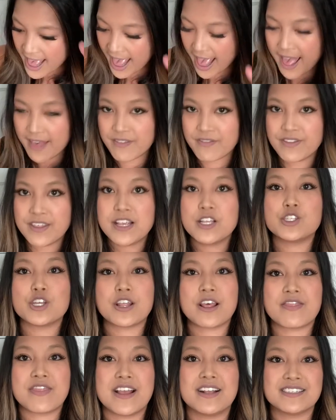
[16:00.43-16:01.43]
and these are
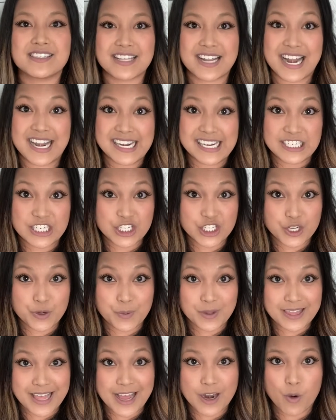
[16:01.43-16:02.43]
the things that I need to do
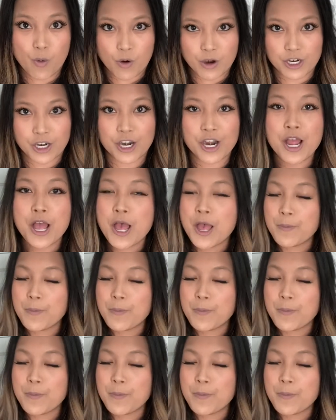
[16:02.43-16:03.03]
with that order.